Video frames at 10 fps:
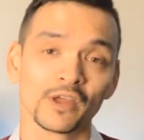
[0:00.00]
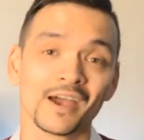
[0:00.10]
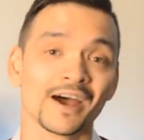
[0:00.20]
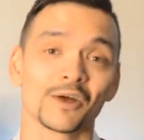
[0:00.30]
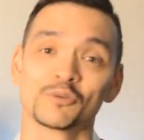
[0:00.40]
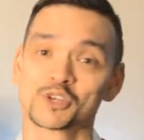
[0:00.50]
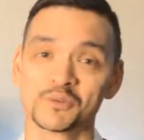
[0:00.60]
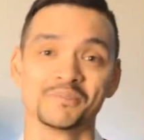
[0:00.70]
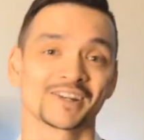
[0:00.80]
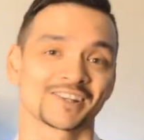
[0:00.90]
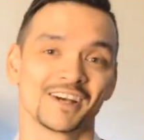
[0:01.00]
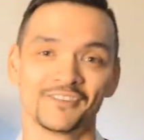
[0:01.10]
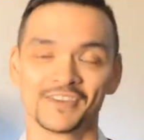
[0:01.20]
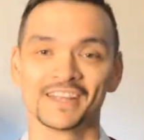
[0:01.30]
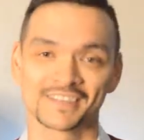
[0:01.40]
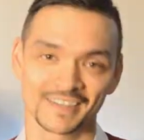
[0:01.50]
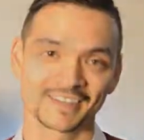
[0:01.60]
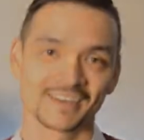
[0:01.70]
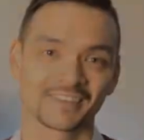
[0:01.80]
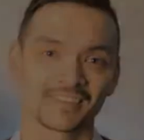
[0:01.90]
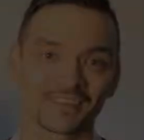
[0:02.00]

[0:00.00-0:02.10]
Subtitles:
and I wish you much love and success.